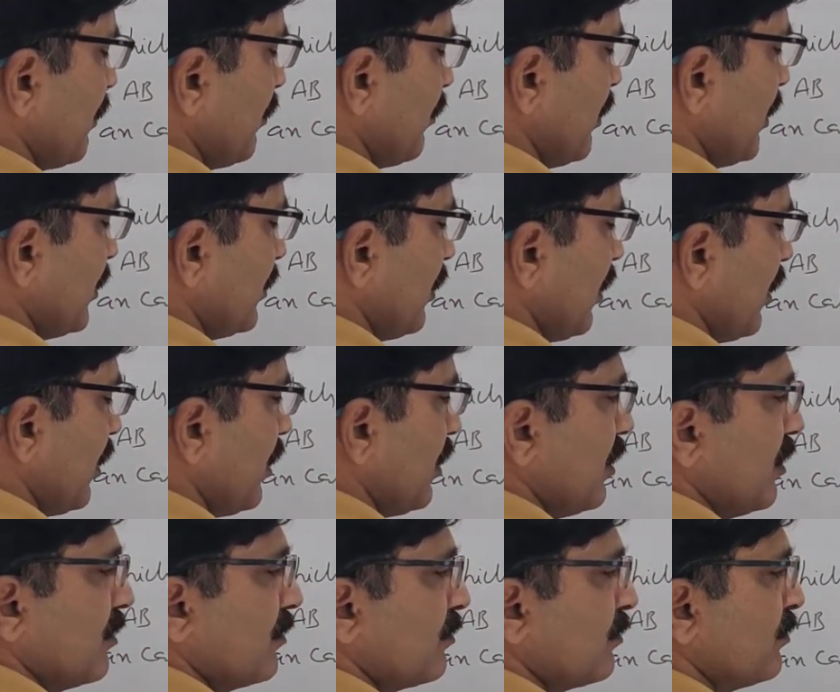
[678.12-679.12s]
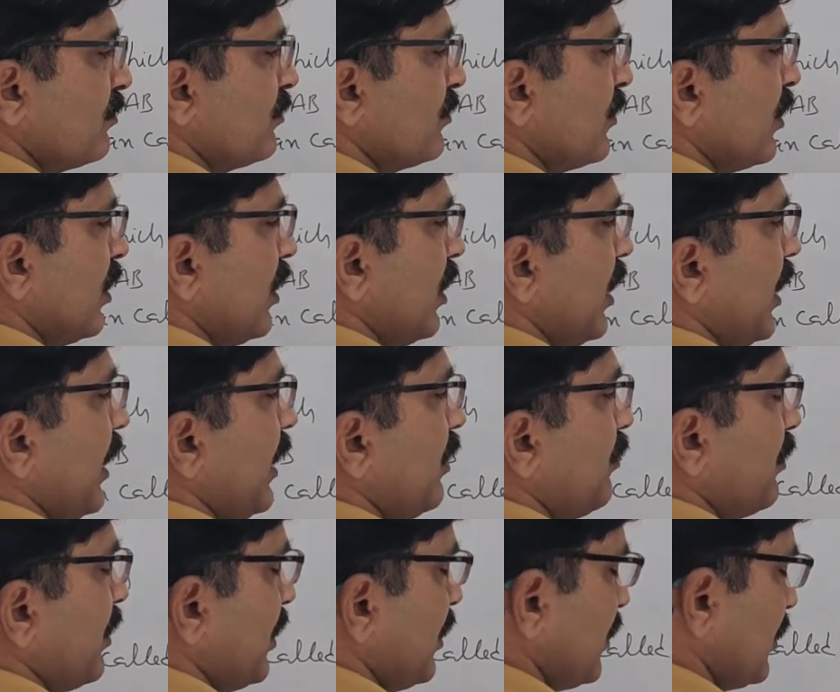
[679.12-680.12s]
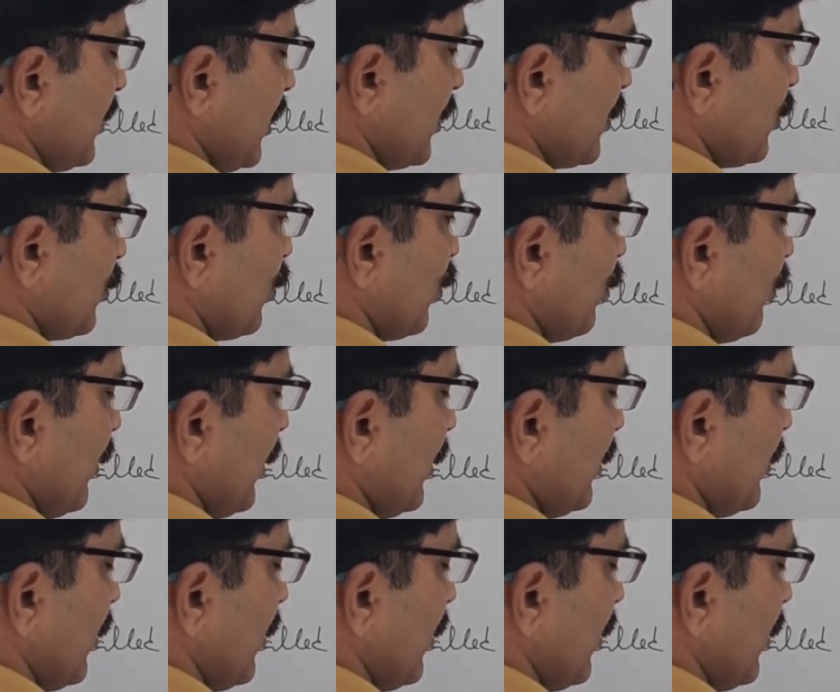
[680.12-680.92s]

1 by 3. 8 minus 6, 2 by